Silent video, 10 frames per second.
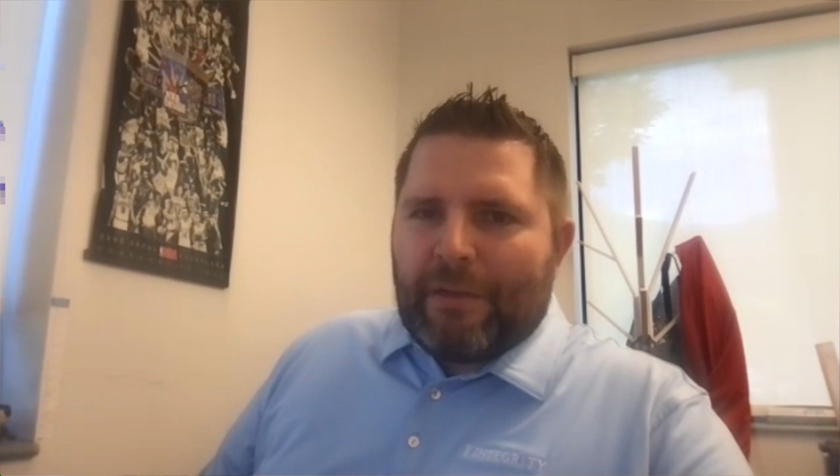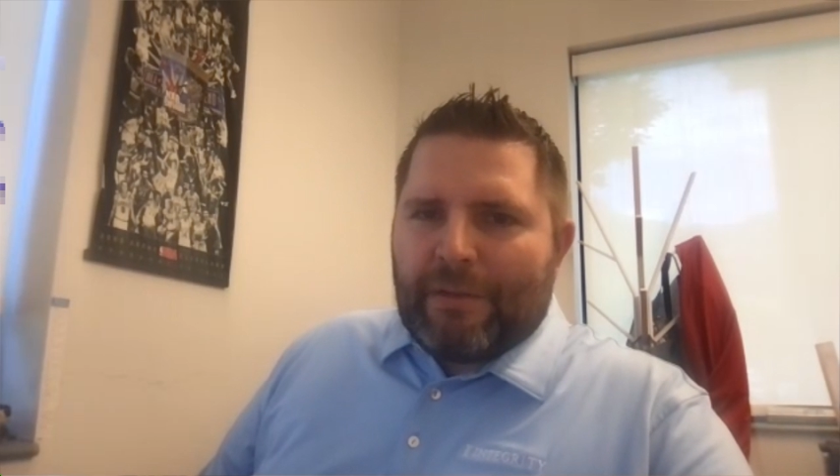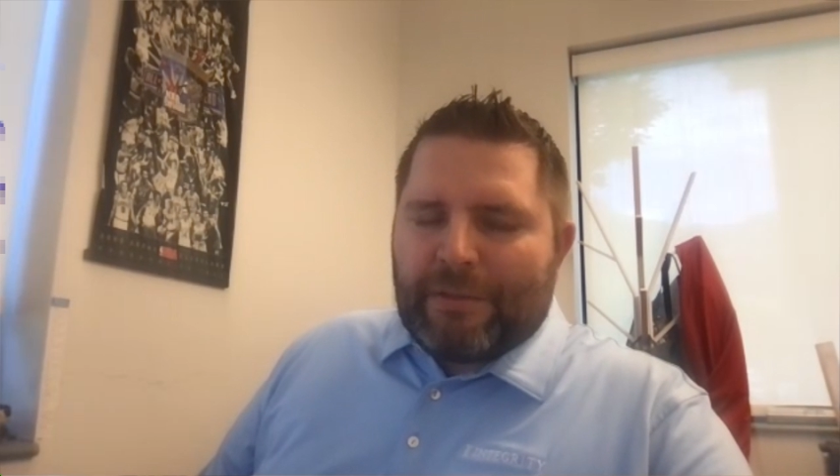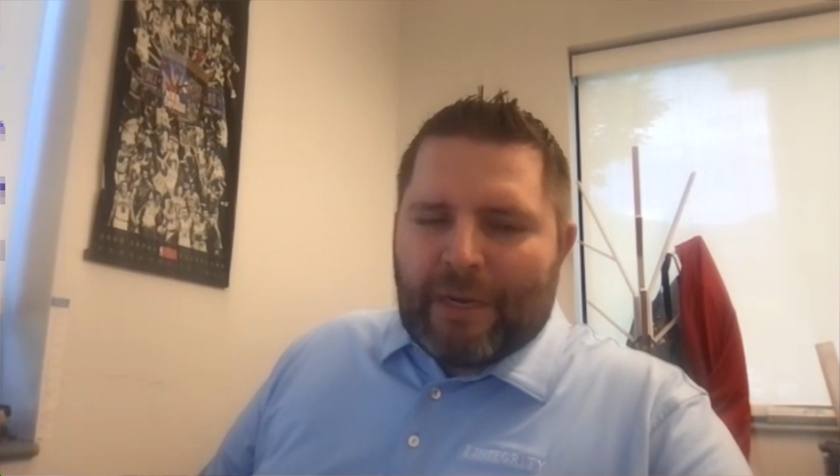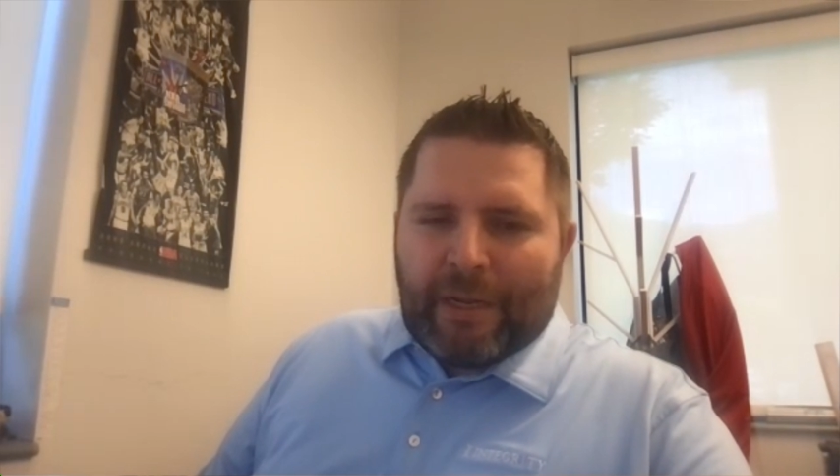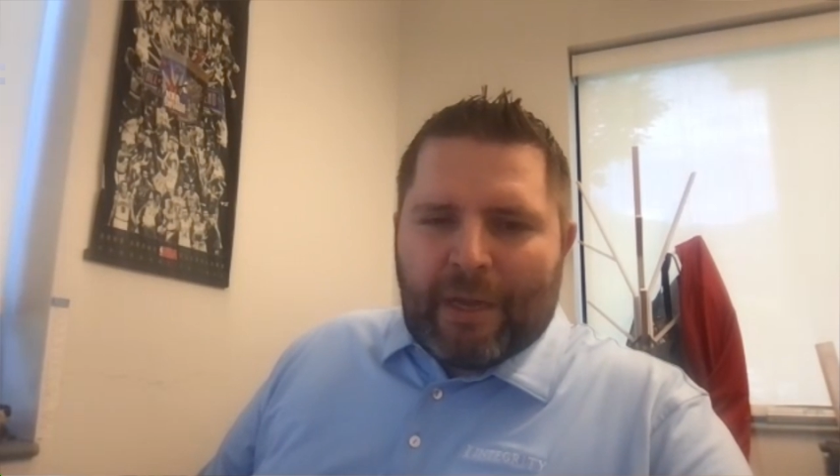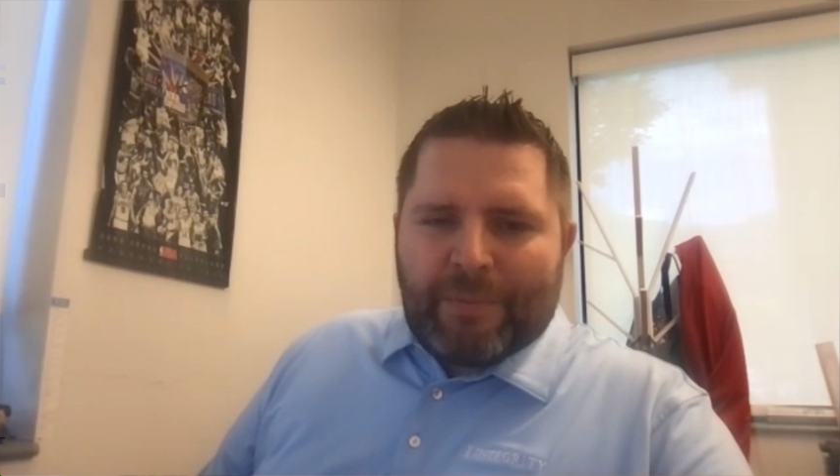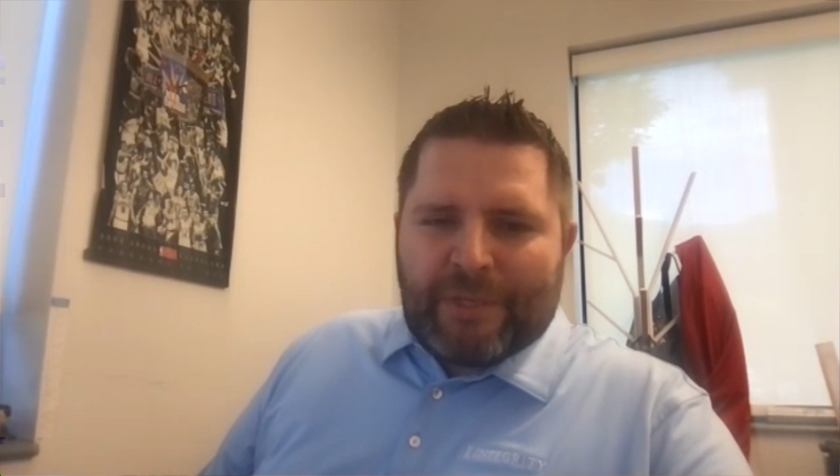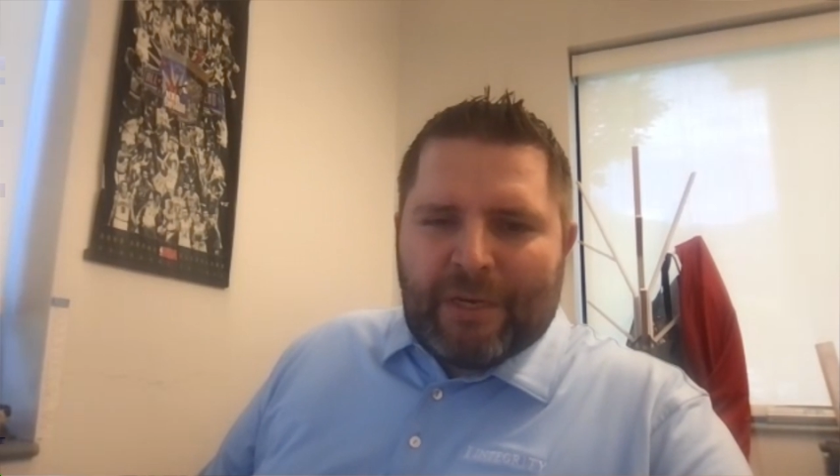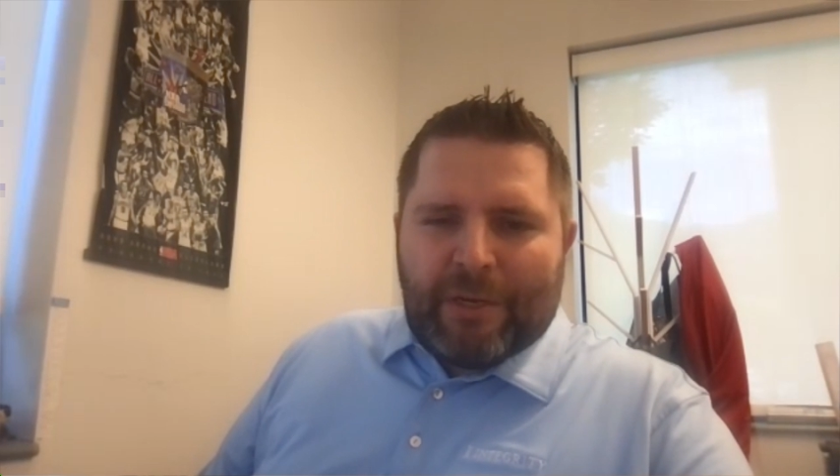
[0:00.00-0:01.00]

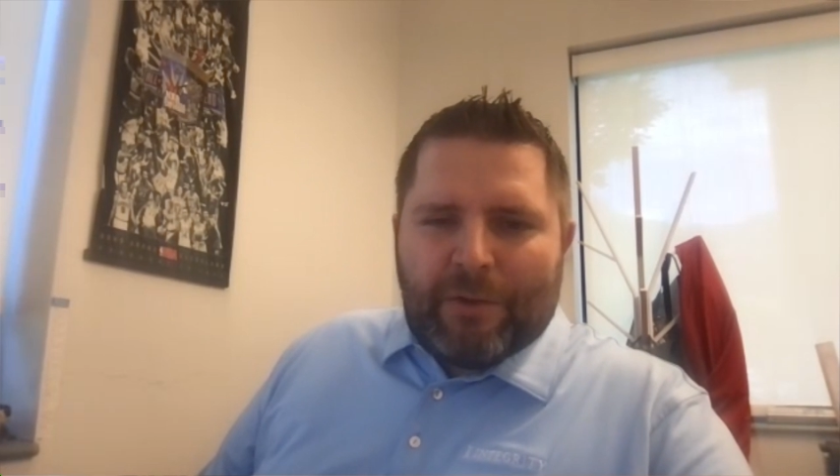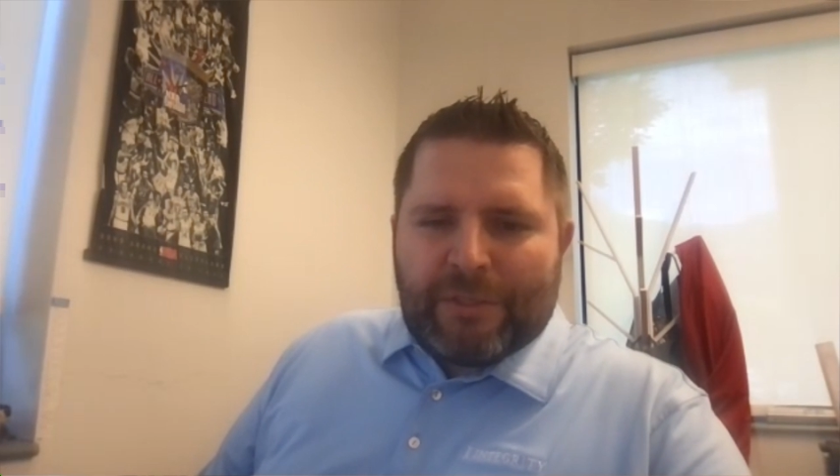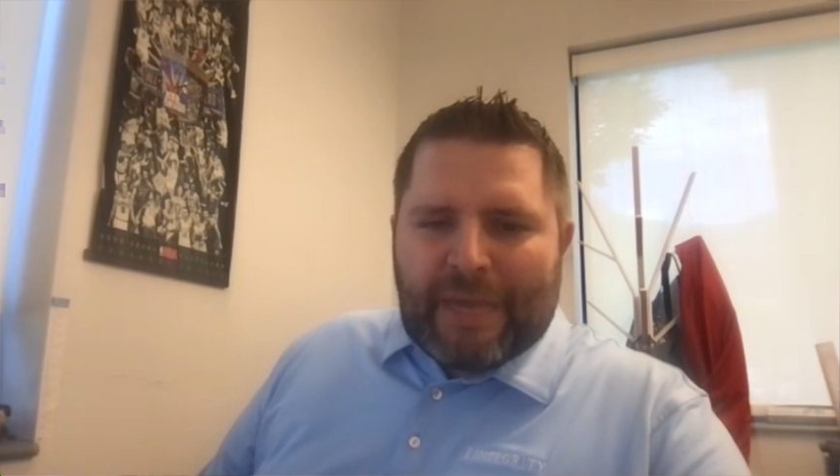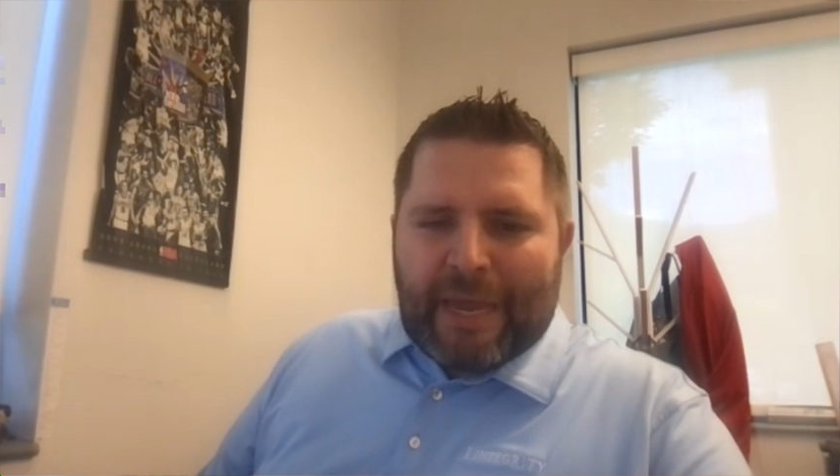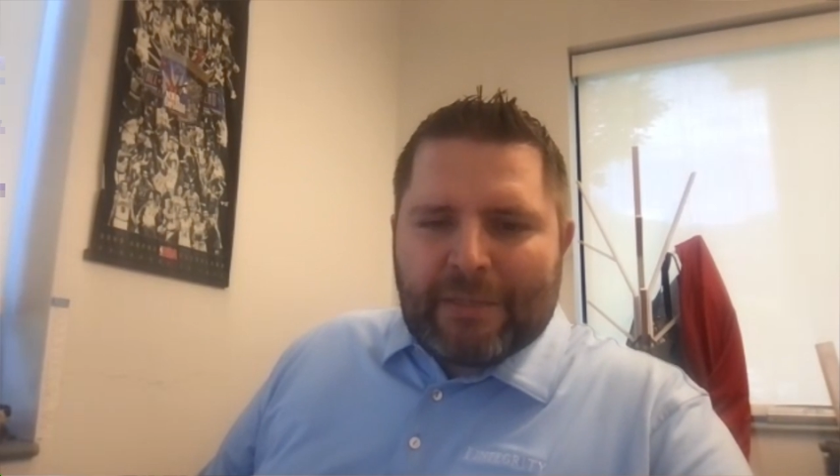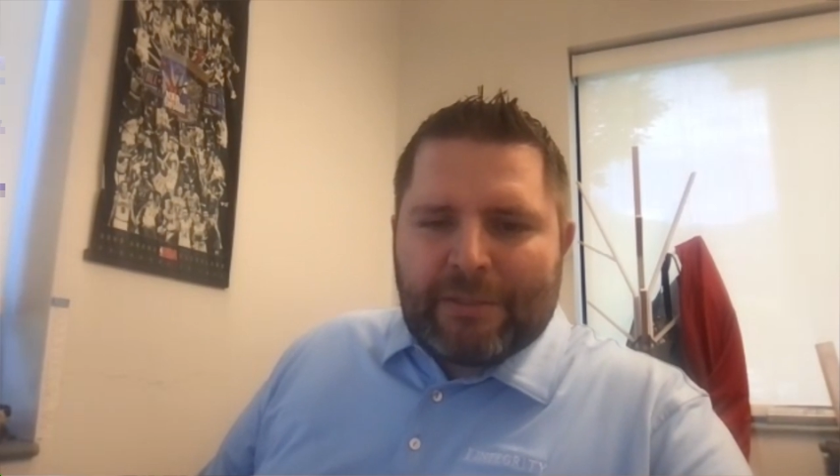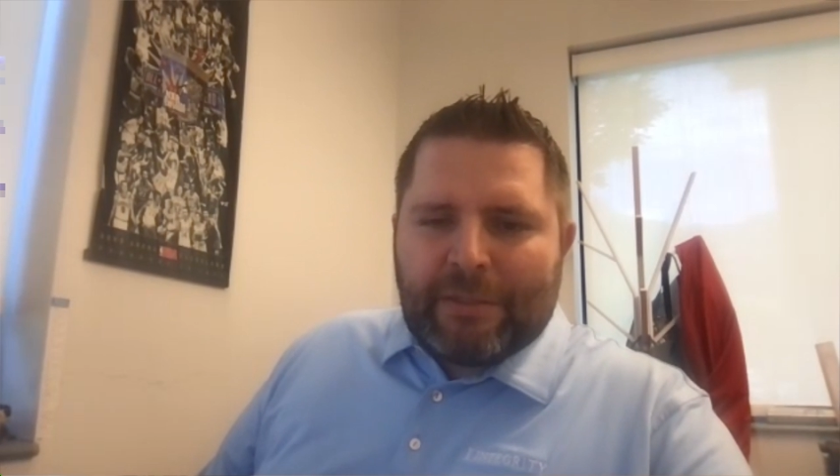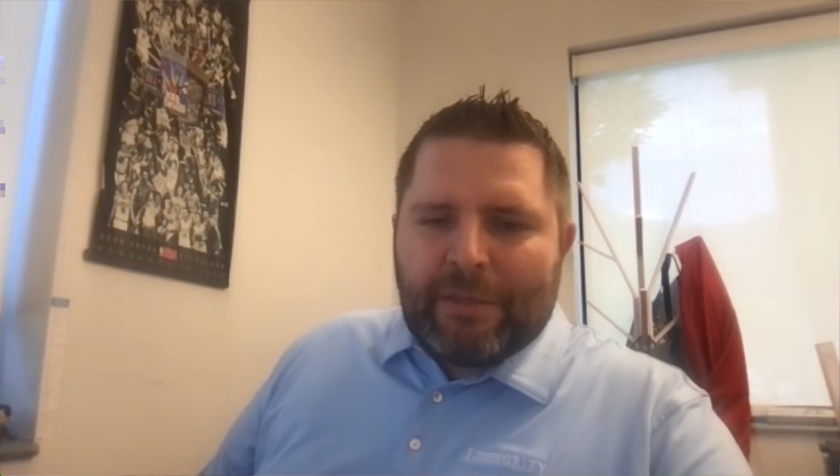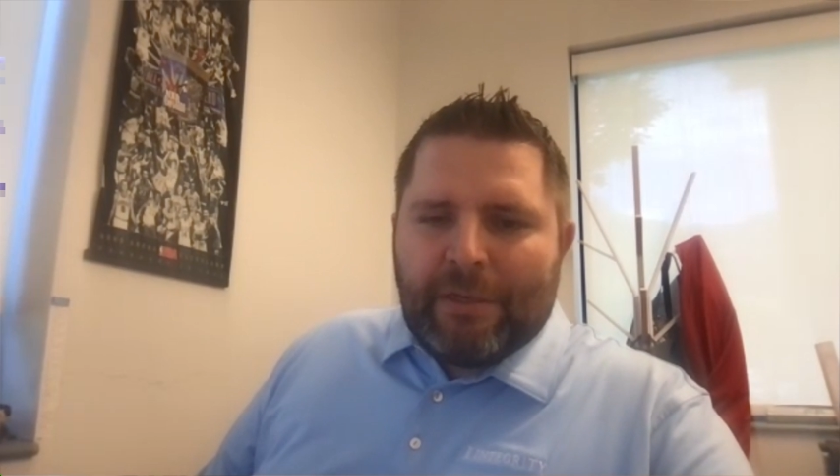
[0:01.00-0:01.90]
you a text